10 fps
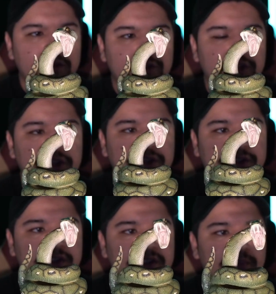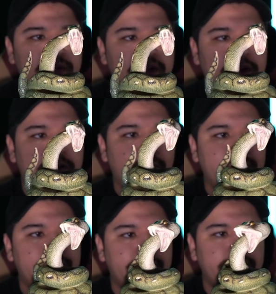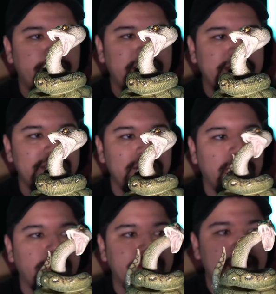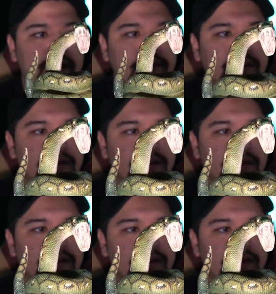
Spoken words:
So you can choose to display her with the plexi or without.